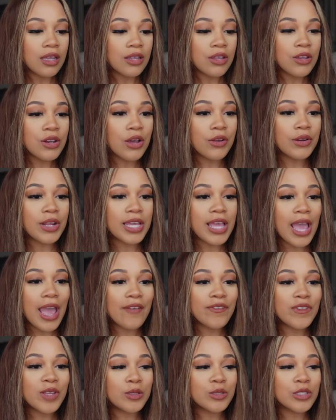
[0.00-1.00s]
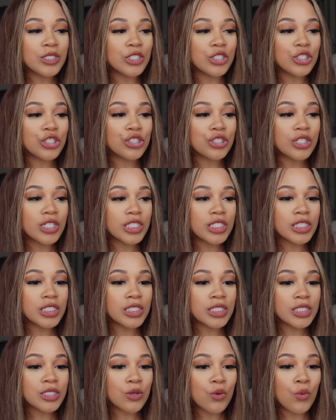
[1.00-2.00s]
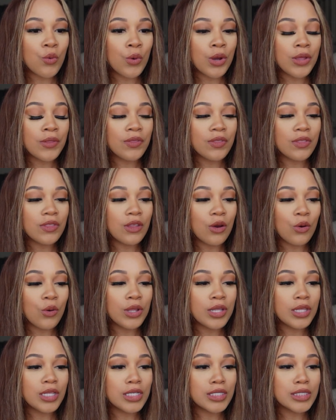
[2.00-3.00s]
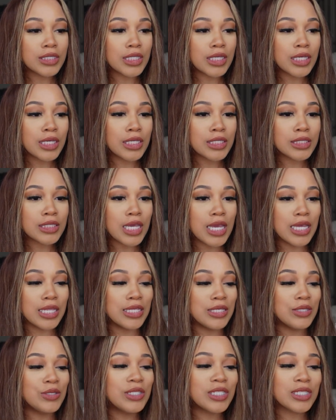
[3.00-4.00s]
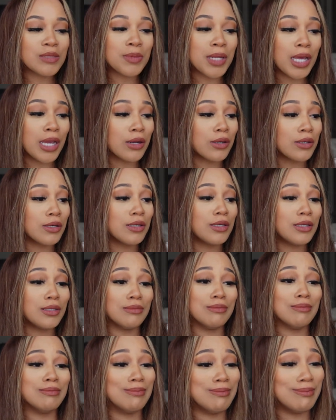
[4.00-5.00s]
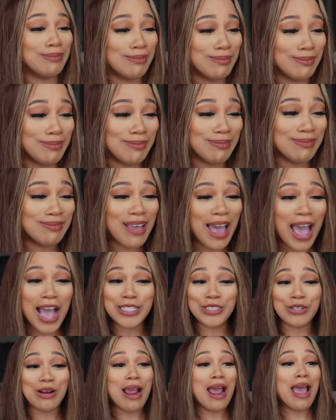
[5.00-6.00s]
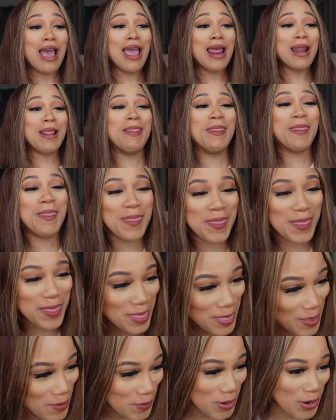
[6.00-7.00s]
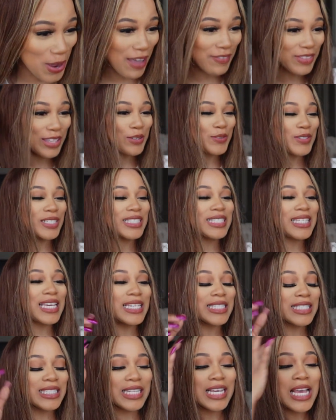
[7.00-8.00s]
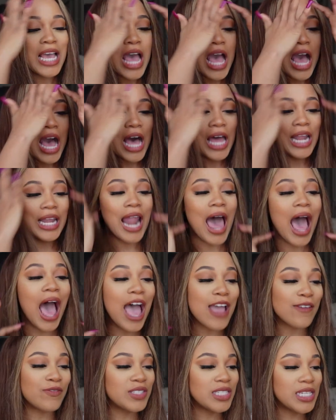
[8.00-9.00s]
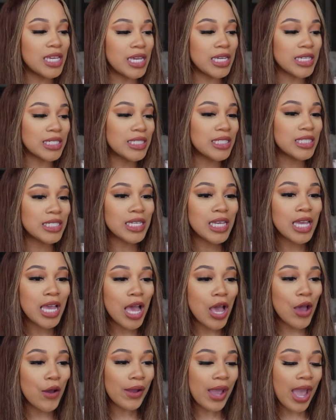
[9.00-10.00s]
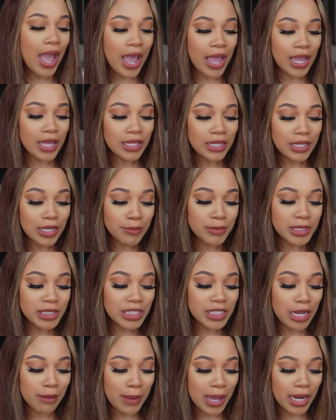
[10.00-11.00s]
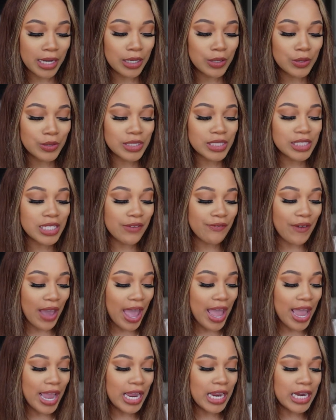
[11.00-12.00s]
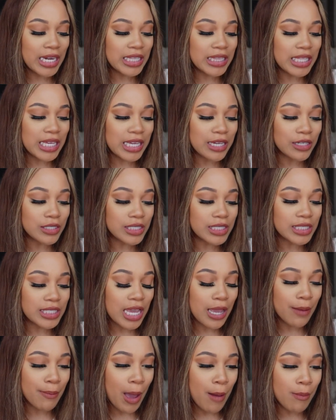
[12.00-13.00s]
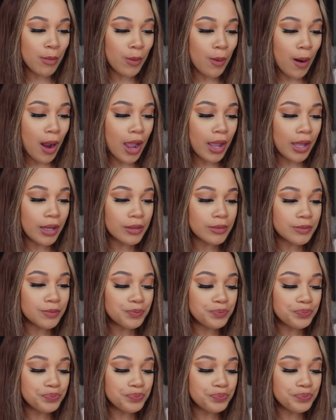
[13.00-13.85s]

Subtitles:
You know, they have those instructions on these things, and then you just be like, girl, I tried. We're gonna have to do a live test. Okay, let me check my notes, see if I had anything else to say about Mariah.